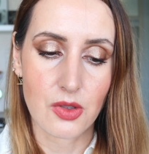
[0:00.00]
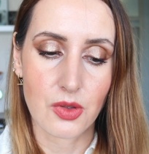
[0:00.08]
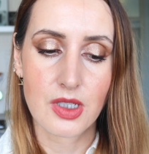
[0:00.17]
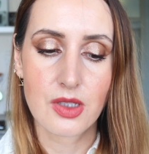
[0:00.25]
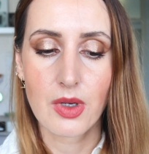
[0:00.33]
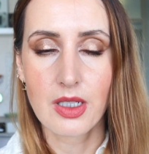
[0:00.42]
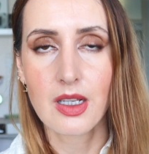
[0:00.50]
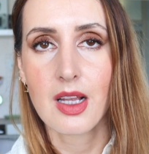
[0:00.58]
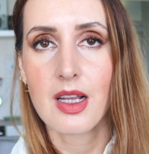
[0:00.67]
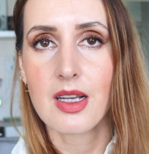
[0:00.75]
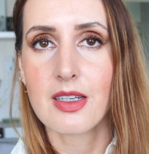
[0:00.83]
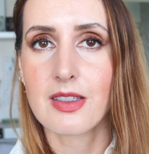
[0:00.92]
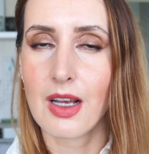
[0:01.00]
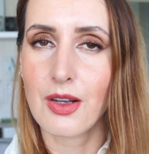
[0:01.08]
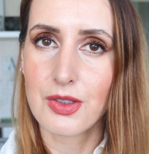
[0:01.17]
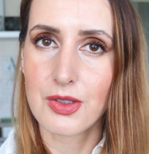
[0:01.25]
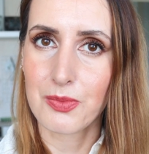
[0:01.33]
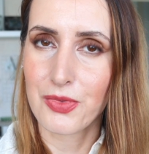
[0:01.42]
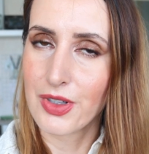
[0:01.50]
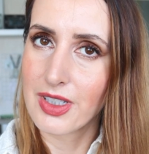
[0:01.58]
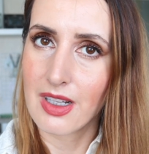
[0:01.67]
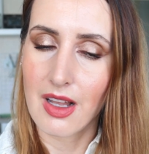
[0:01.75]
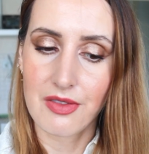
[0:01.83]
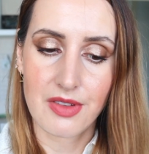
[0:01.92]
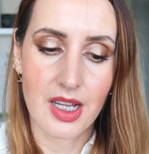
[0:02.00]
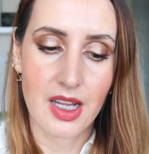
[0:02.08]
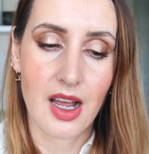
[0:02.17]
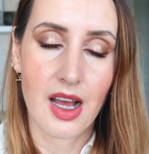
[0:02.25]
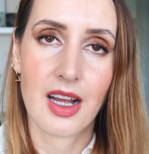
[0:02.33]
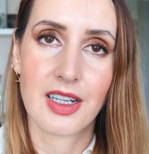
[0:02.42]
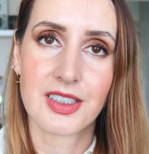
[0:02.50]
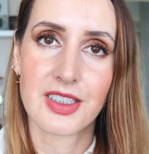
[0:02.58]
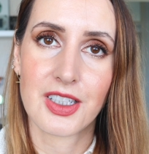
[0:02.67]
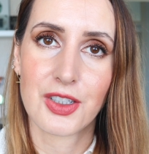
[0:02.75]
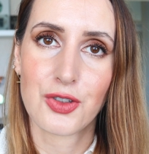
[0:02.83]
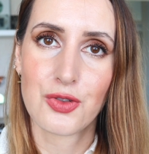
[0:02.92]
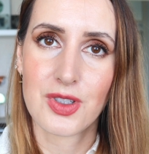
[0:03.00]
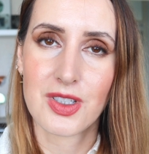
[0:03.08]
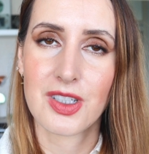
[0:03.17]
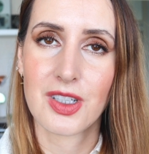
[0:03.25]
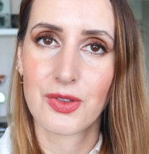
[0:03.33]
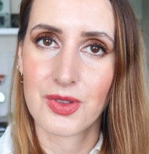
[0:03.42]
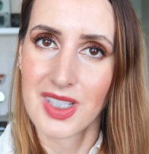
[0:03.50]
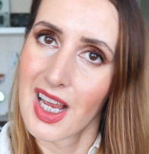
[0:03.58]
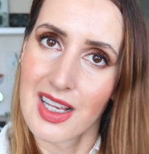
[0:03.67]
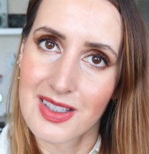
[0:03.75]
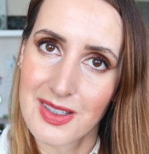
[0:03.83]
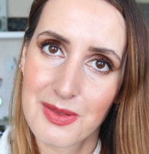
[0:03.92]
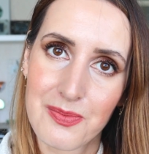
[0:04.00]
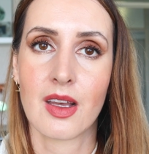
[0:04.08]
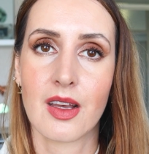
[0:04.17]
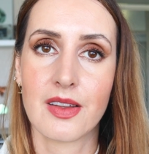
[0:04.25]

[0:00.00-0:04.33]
So this one sounds pretty lovely and interesting to test.